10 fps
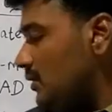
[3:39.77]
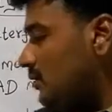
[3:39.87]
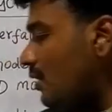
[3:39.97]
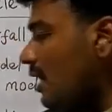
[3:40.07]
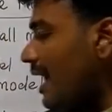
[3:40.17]

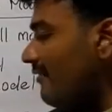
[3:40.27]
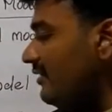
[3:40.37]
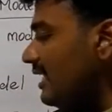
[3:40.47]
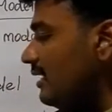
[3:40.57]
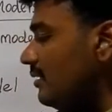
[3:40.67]
So
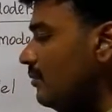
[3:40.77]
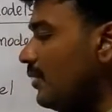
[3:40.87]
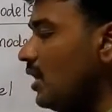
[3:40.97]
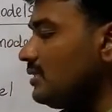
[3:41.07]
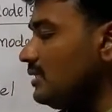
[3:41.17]
after
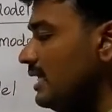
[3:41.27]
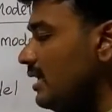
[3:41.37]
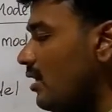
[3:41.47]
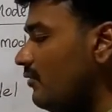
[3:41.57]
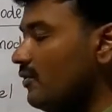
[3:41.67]

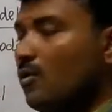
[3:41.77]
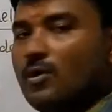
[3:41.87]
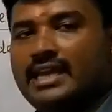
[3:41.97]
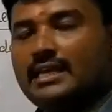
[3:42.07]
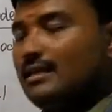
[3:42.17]
processing of
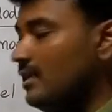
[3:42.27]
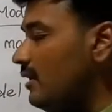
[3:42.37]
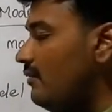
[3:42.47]
coding,